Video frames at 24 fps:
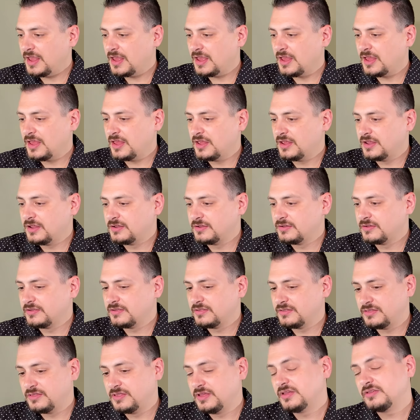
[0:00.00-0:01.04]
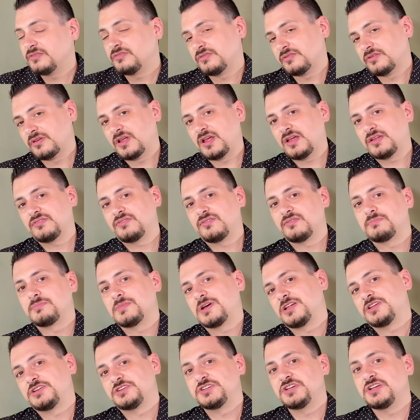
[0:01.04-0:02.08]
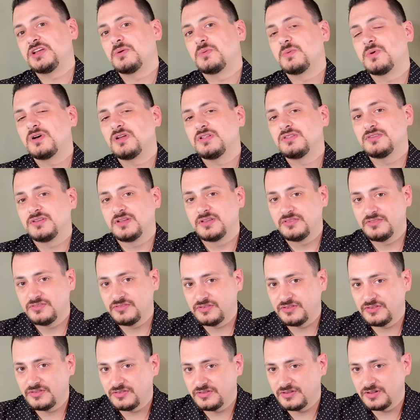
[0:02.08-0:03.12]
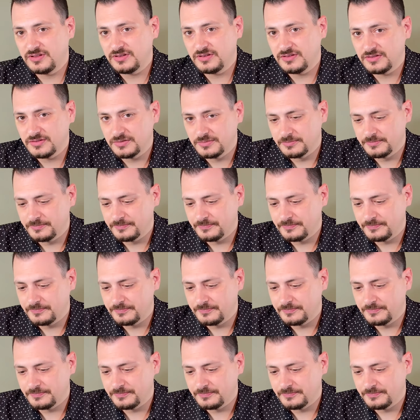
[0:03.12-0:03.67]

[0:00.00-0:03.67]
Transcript: And this gets my cheek weld consistent.